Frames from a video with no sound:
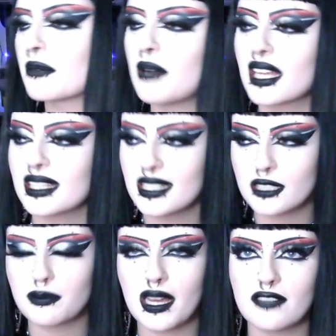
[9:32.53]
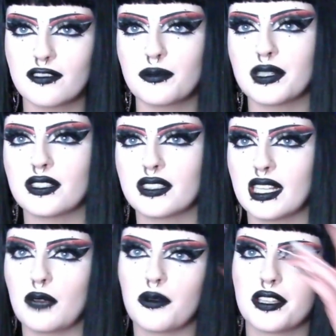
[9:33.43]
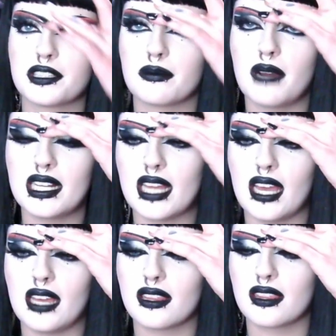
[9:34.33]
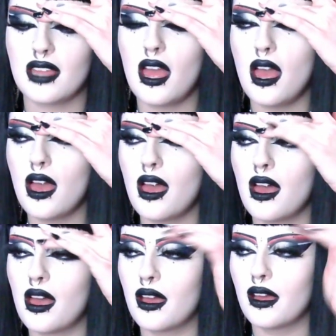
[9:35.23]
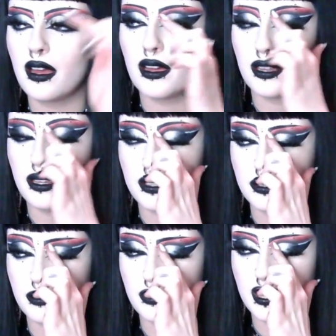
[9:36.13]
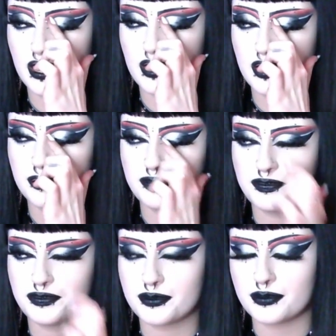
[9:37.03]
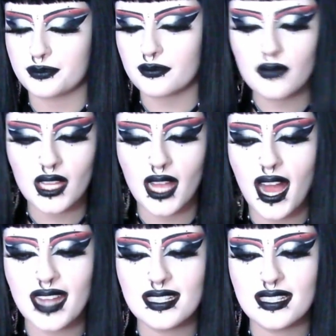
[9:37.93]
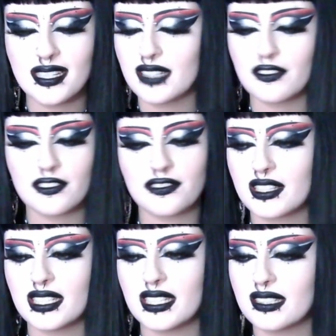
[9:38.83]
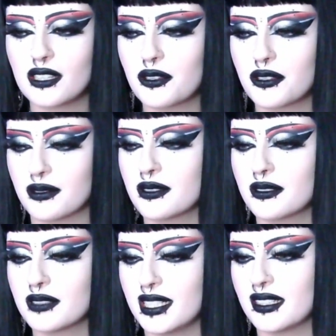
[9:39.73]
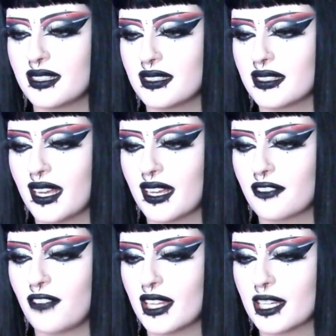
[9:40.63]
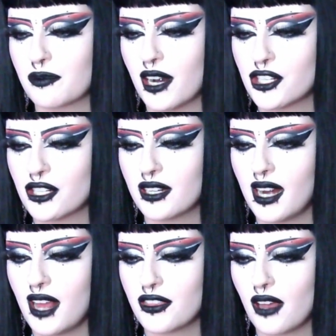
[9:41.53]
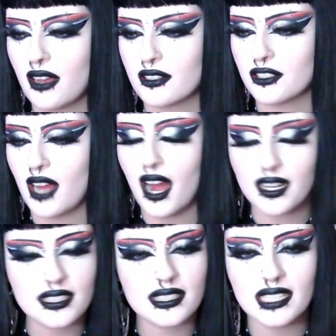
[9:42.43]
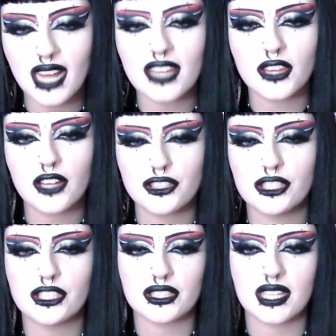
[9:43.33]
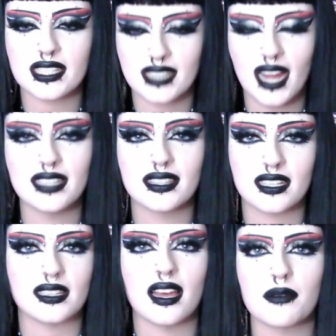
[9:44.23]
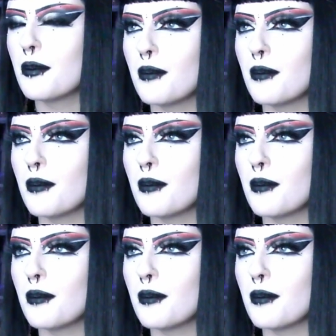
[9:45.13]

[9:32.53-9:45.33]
My least painful piercing was my eighth. This one right here. I didn't even feel the needle go through. It, like, felt like pressure, and I thought she just, like, tightened the clamps.